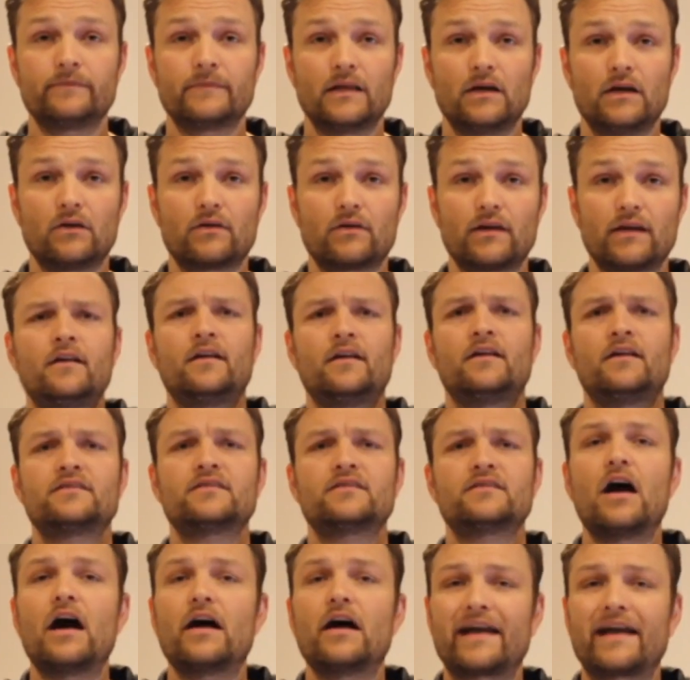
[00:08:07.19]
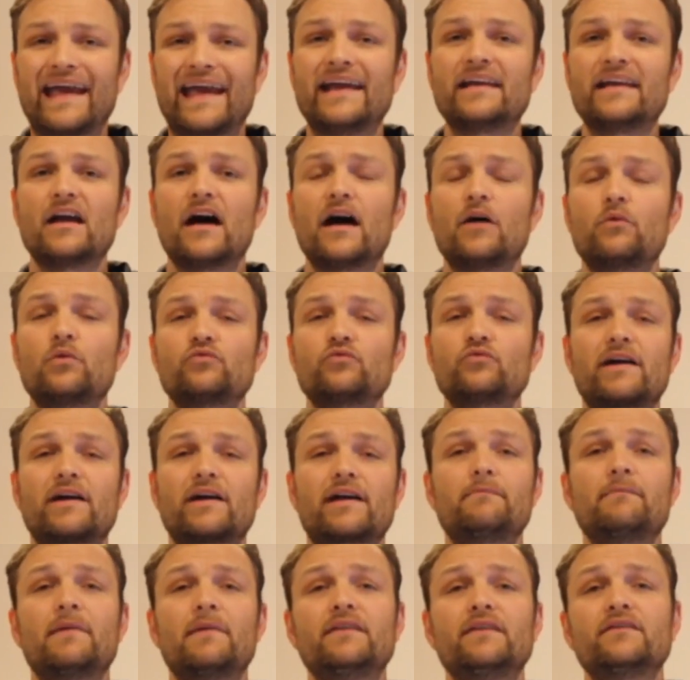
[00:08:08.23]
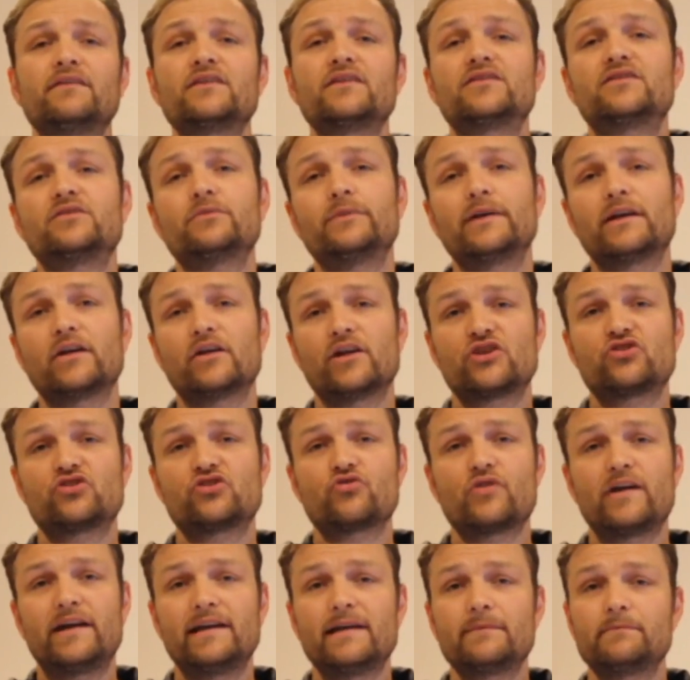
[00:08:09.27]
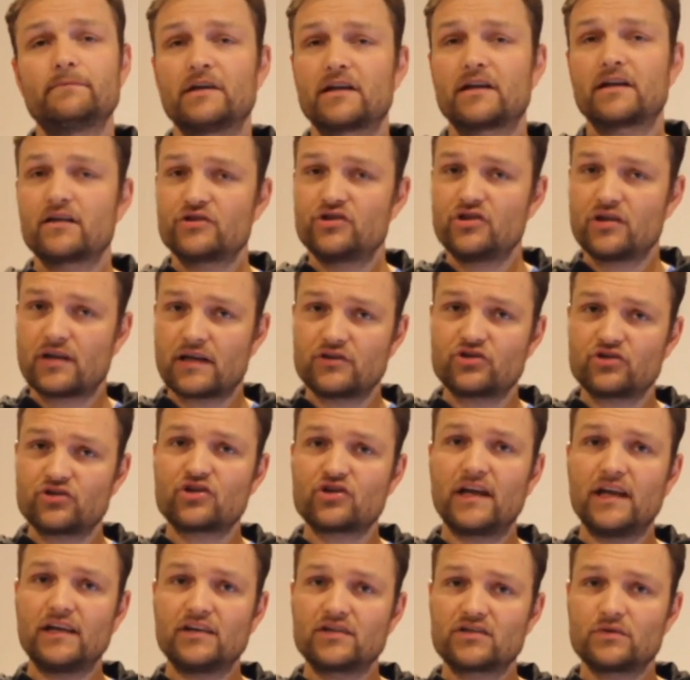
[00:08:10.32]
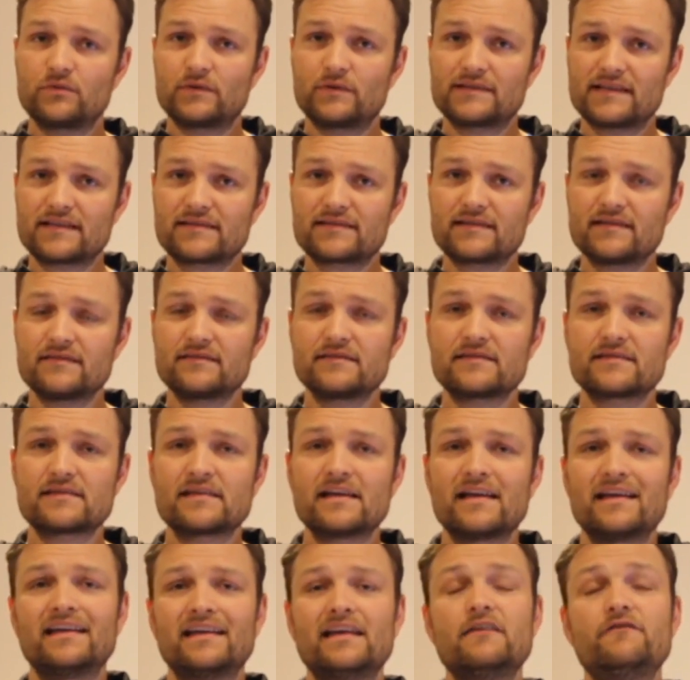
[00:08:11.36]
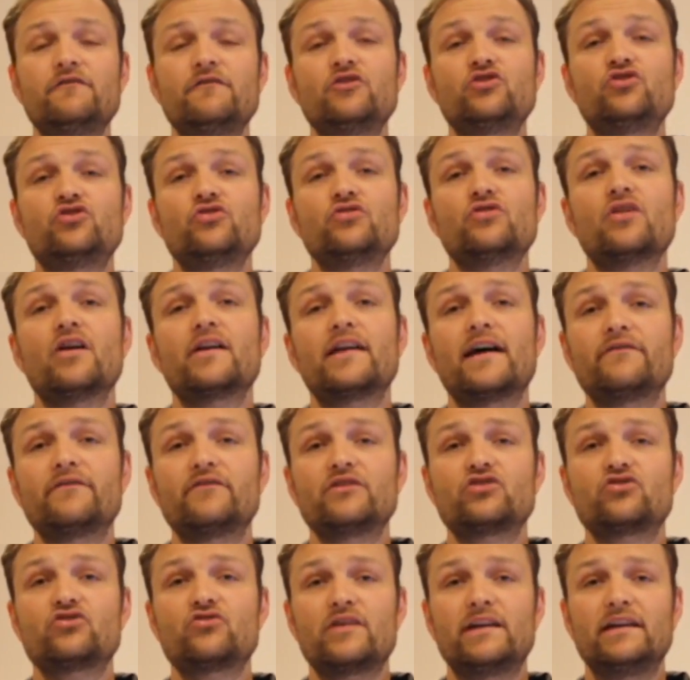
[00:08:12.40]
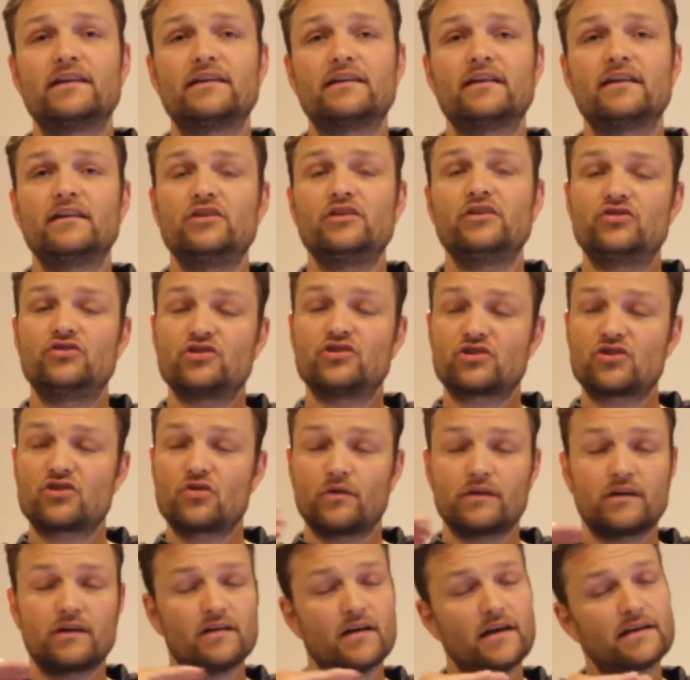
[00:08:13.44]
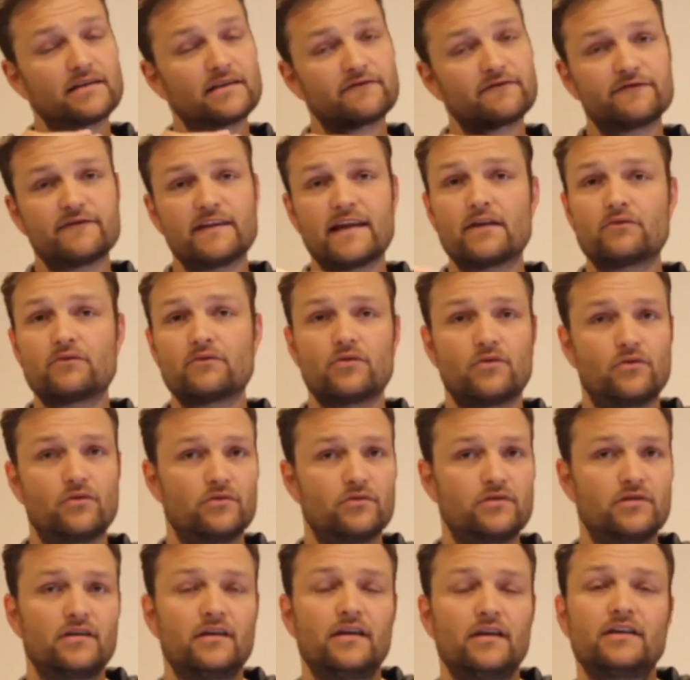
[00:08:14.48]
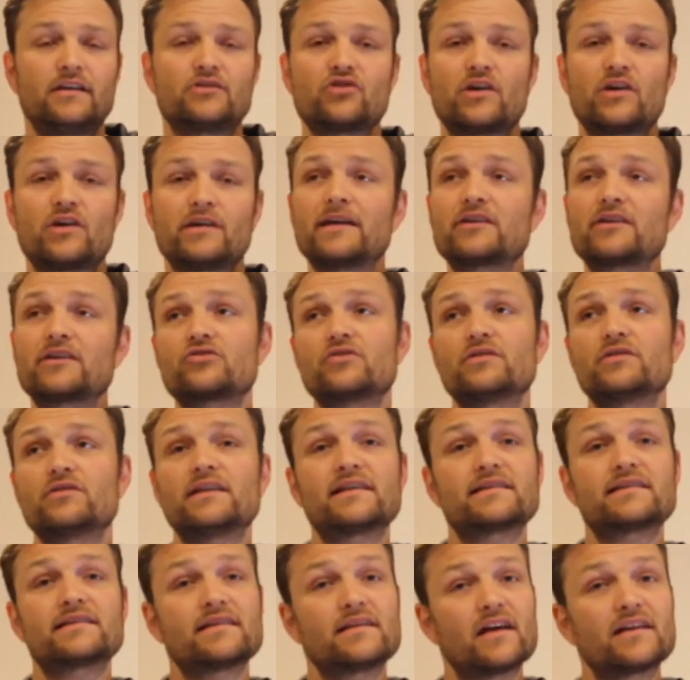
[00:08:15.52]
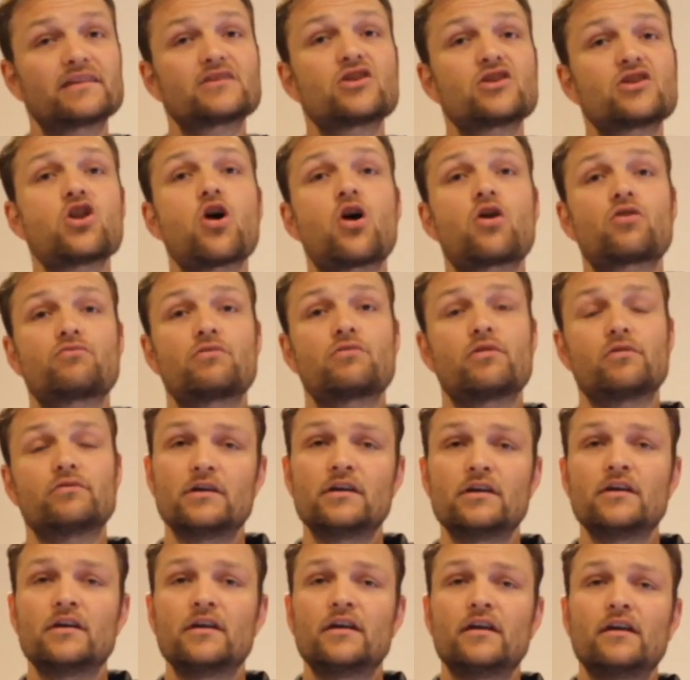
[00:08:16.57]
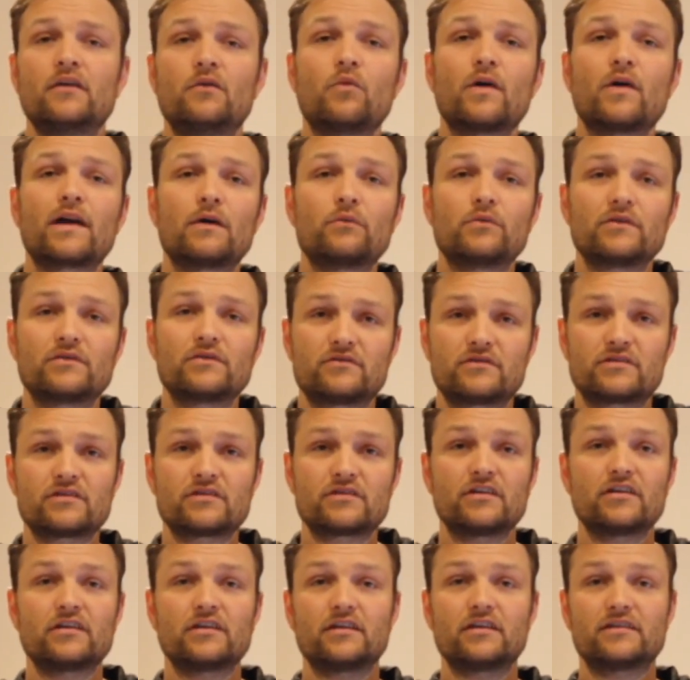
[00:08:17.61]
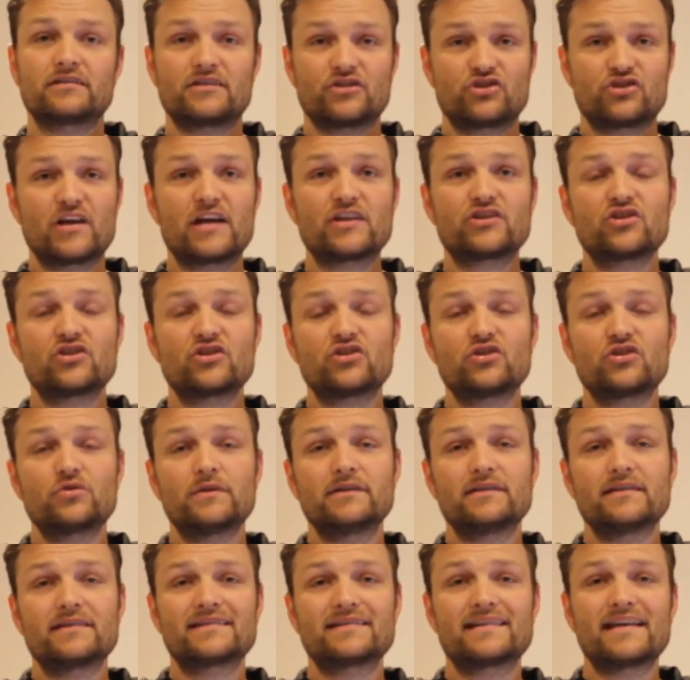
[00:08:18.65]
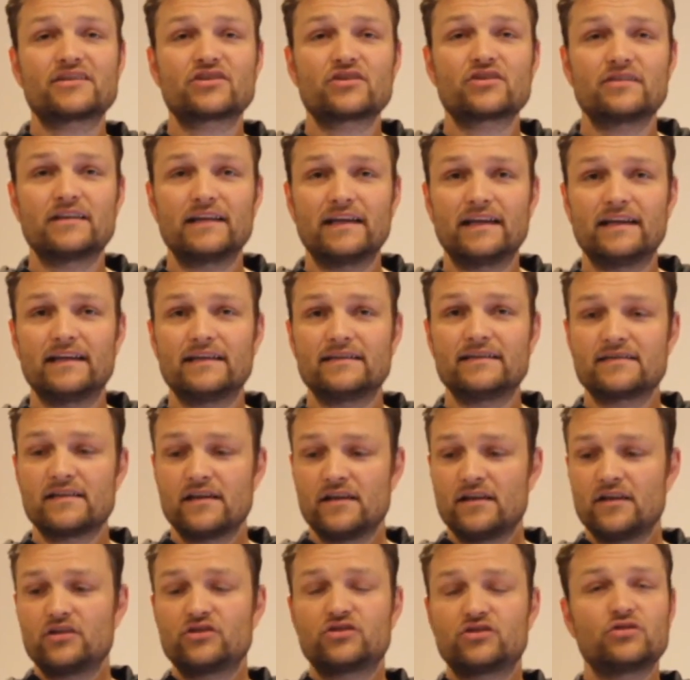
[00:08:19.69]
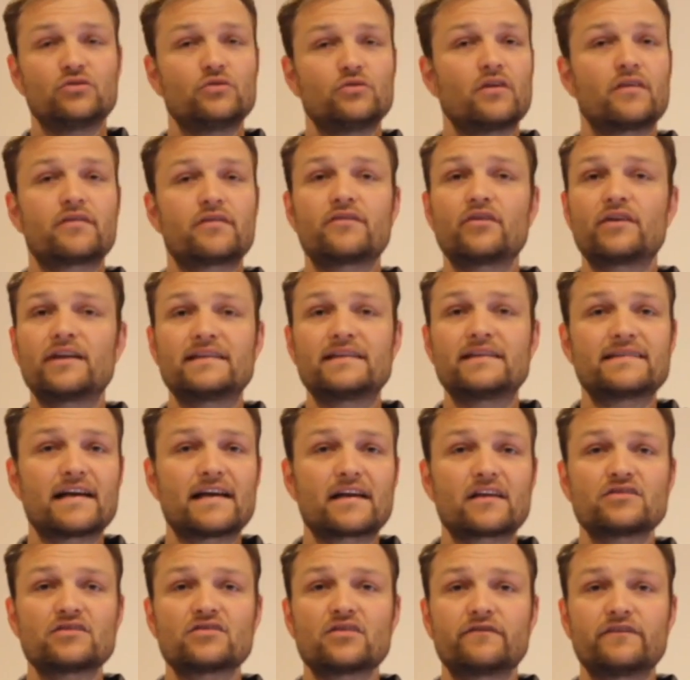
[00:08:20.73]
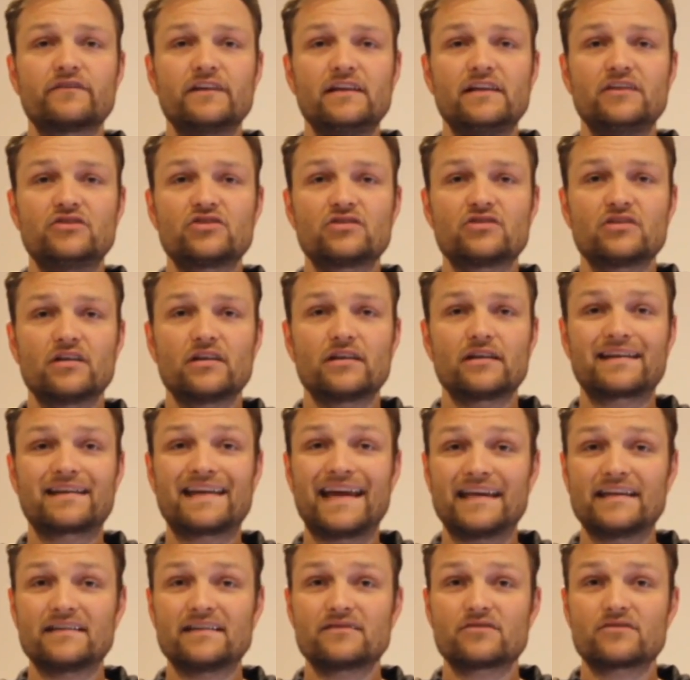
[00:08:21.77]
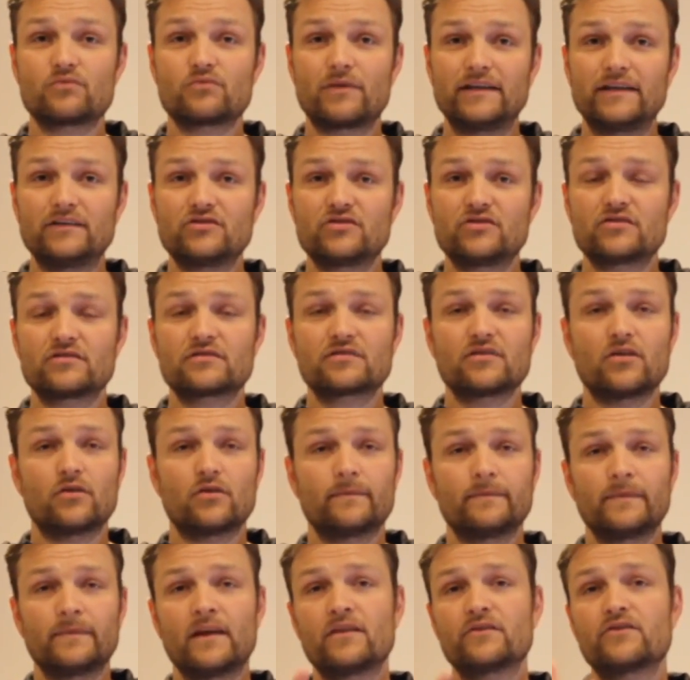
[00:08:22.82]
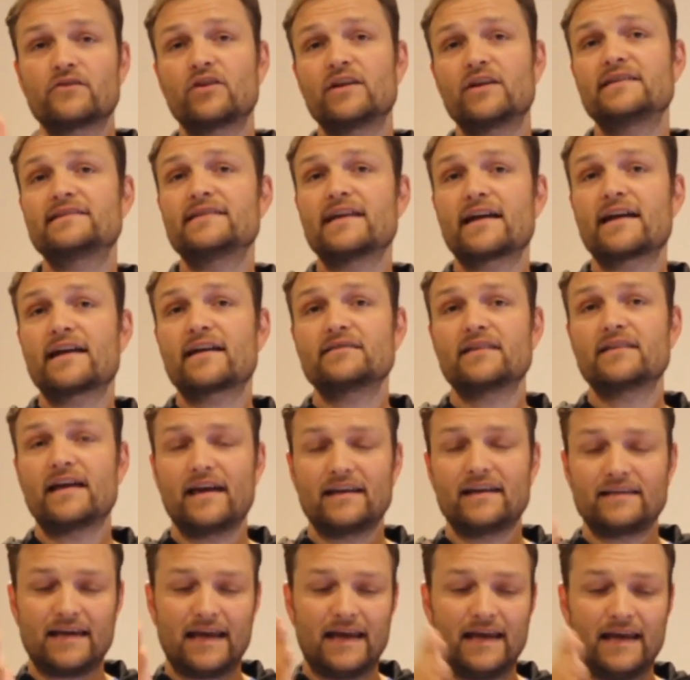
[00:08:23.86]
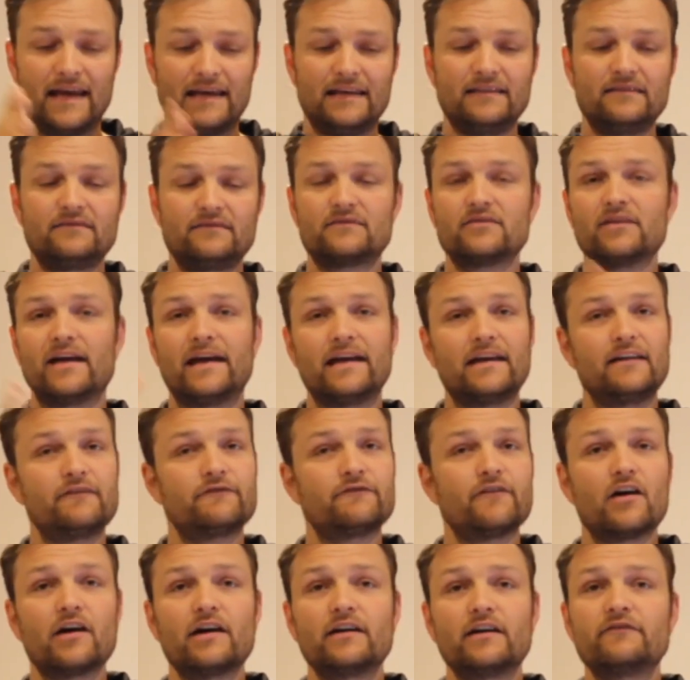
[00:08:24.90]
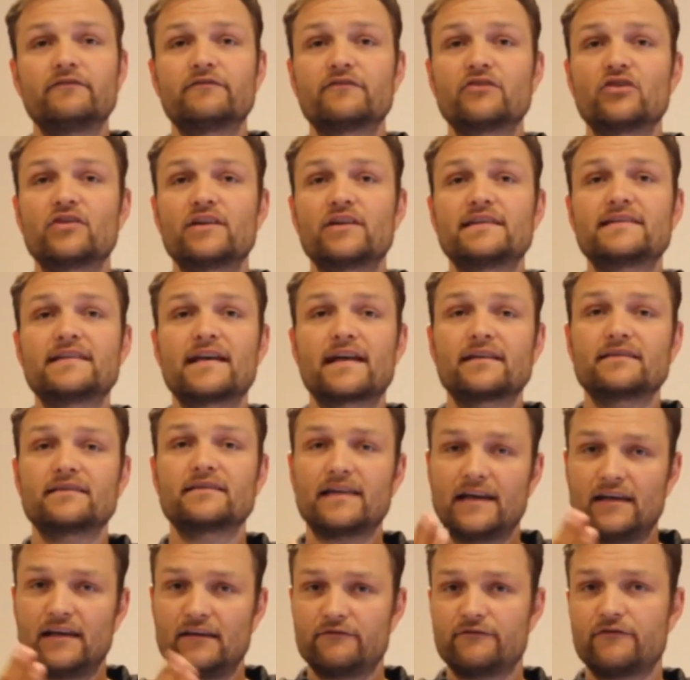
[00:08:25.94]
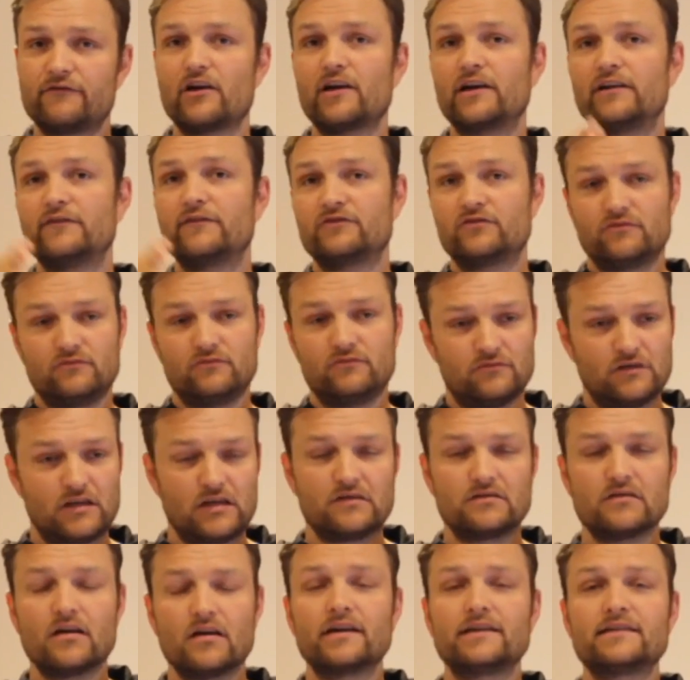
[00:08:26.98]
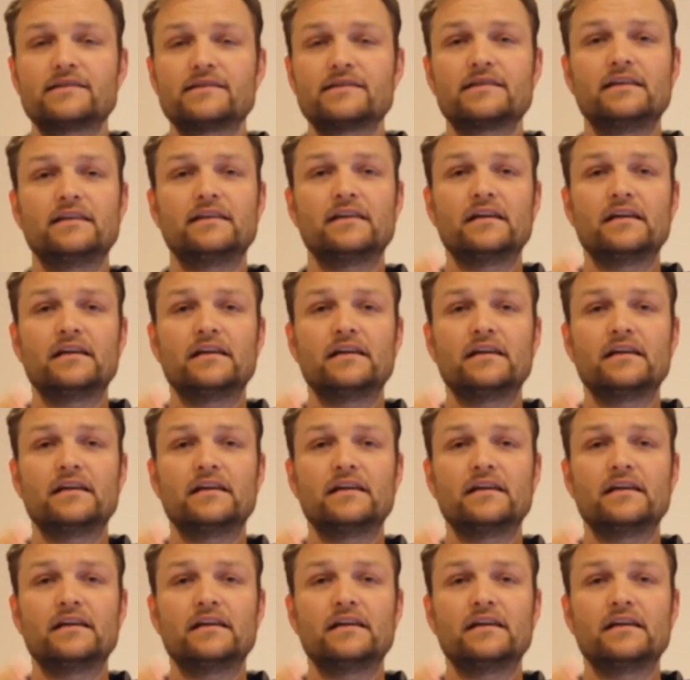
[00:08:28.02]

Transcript: Okay, so again, I would recommend this doing on a trainer because you can change the resistance. If you do not have a trainer, you just go on a nice flat road. Try and make sure that it's a nice long road. What I would suggest you do in this session is do 30 seconds of each cadence range. So 30 second at 80 to 85, 30 second 85 to 90,